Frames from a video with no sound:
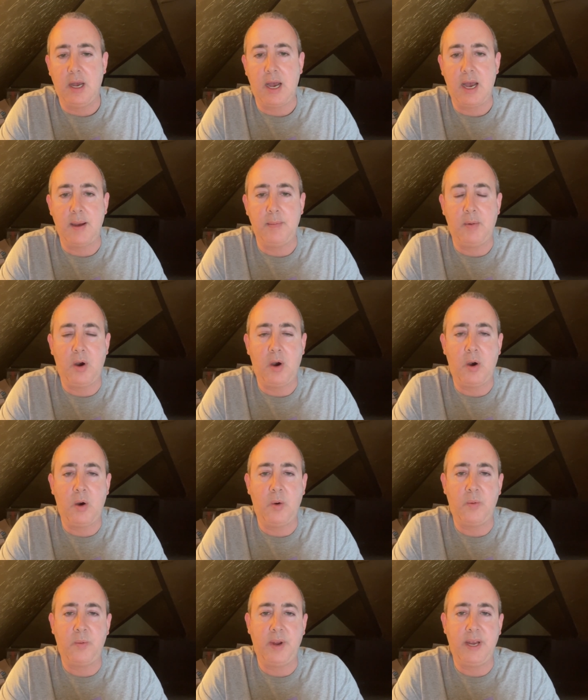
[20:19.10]
I'm
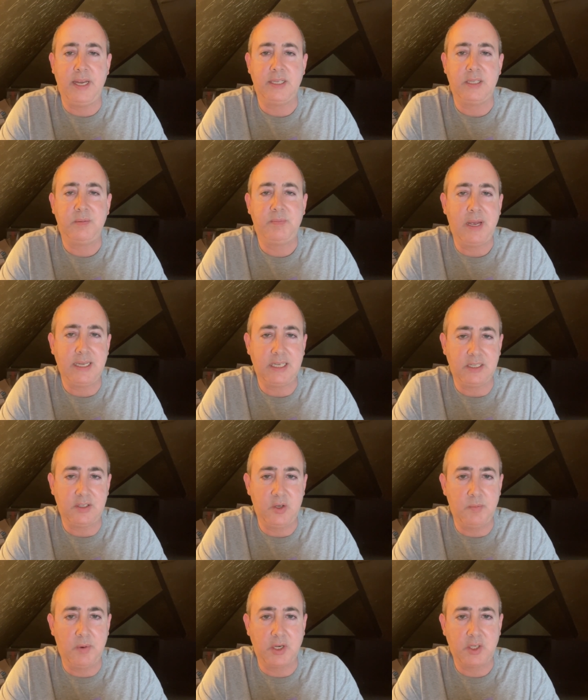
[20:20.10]
always spending
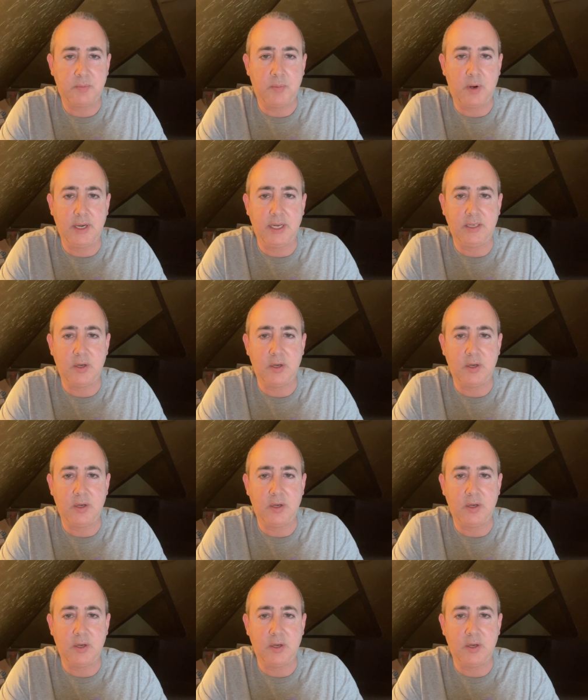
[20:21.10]
too much money.